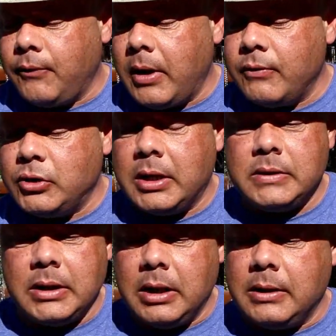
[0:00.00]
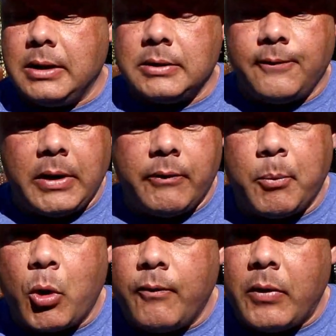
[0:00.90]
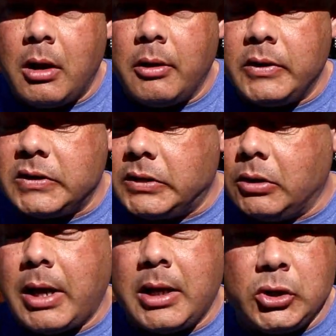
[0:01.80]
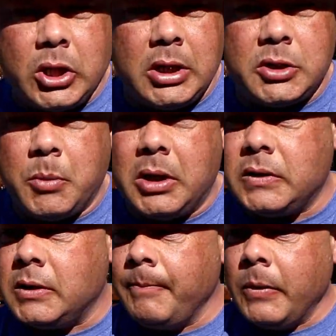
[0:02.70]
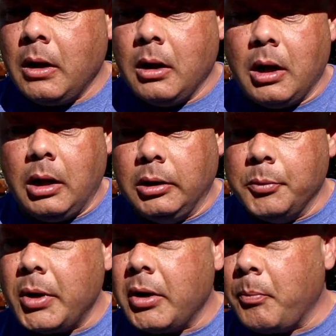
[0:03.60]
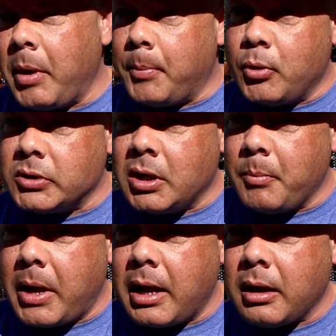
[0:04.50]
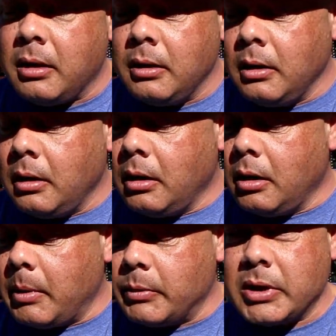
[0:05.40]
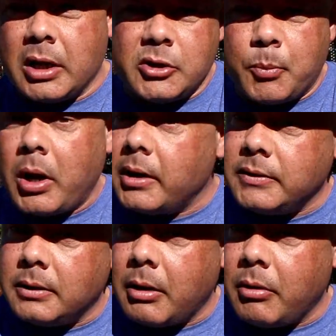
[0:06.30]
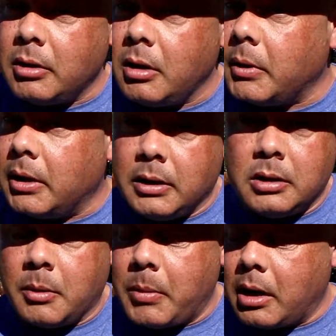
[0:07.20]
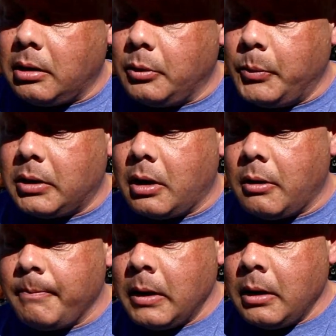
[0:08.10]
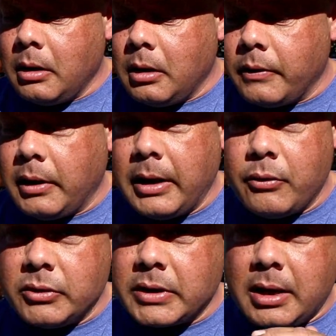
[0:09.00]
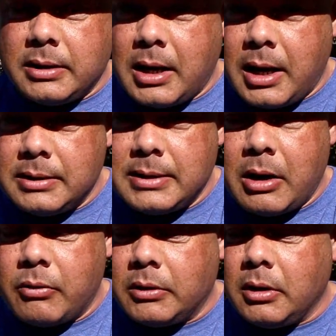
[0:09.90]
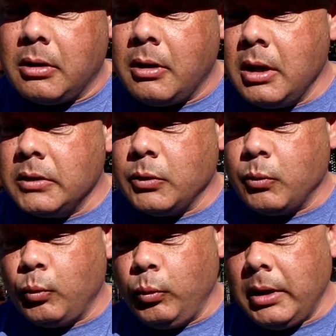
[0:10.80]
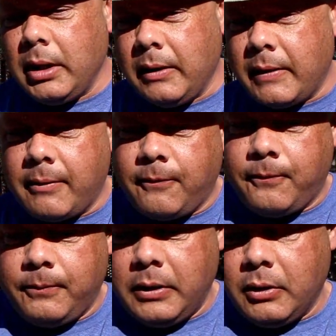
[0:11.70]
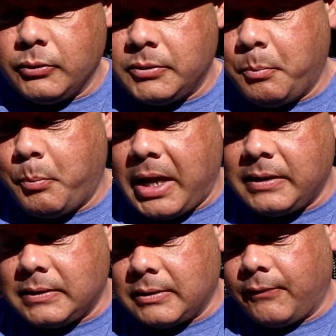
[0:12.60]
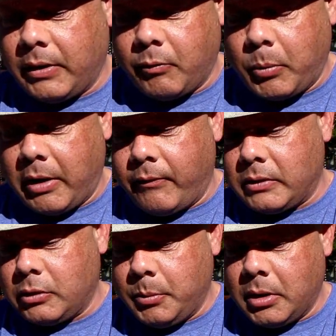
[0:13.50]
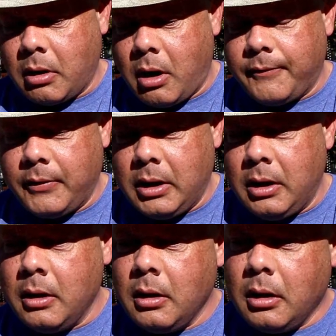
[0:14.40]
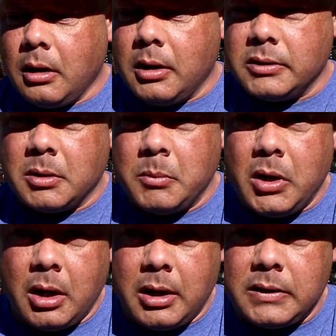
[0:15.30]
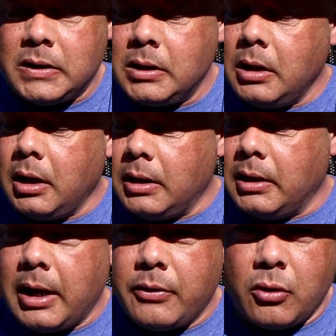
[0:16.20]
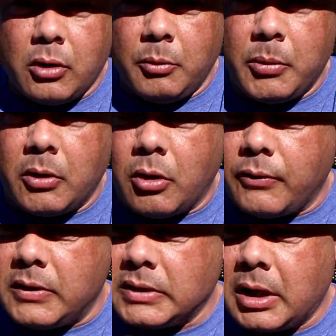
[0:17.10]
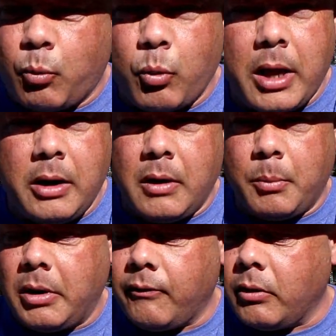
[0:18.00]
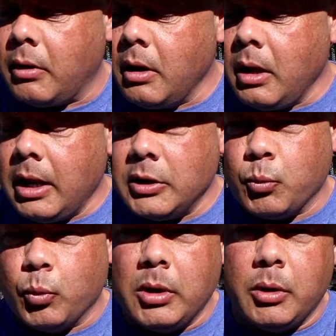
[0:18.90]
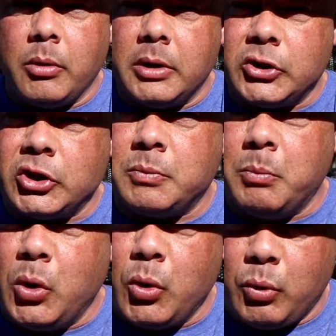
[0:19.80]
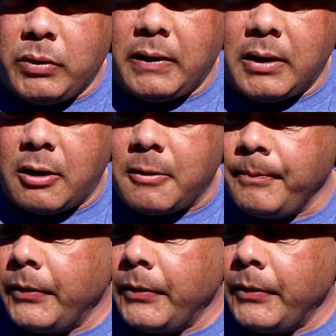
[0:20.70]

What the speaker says: If you have a chance to get these, the flavor profile of it still hadn't changed much. A little bit of the pepper has come back. I was kind of surprised at that right there, but it did come back a little bit there. The leather has kind of died down right there. So really in those bases of flavor profile, a little bit of coffee, some nut and leather and a little bit of earth. It's kind of right in there playing with it. And it's really, really smooth in there.